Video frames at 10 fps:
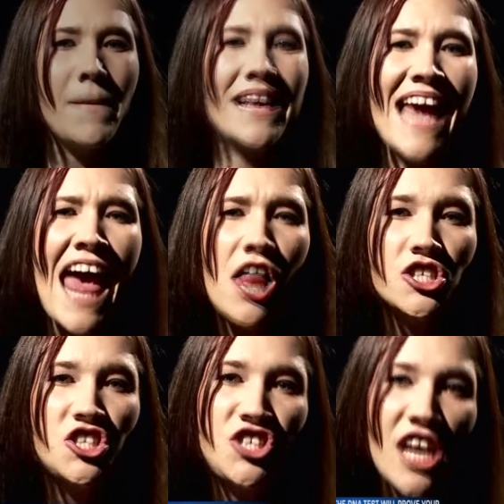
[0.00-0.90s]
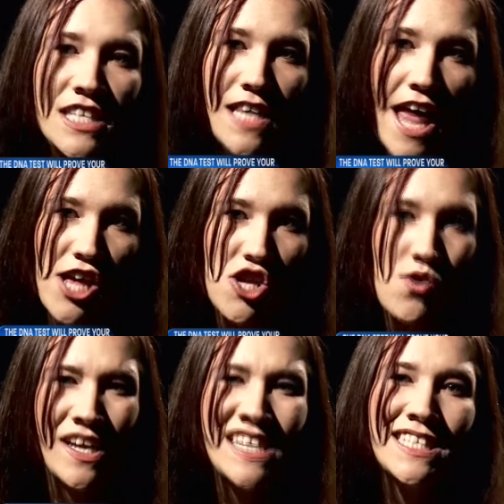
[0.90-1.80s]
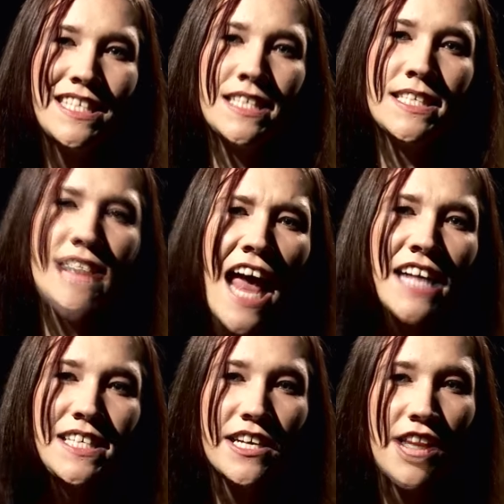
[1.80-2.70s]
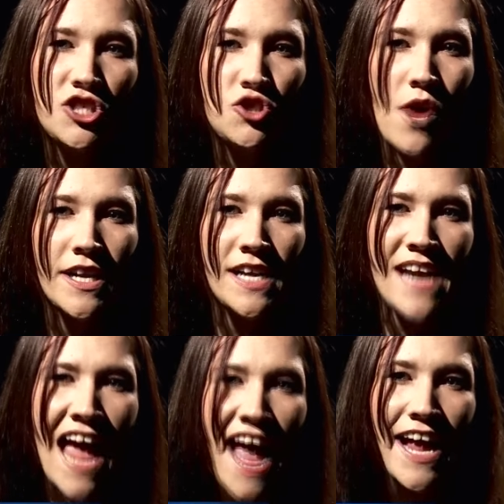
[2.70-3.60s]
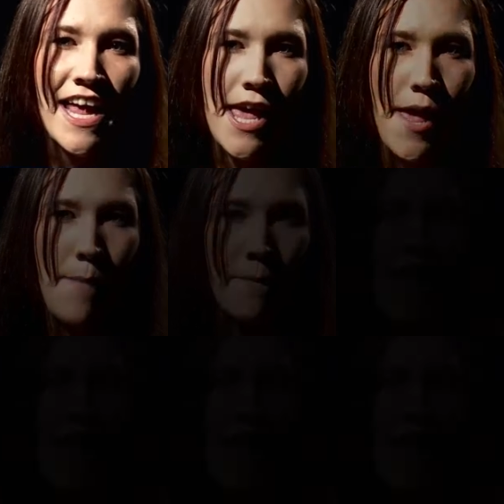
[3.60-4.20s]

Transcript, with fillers: Miguel is just like you, and it is disgusting that you are denying him.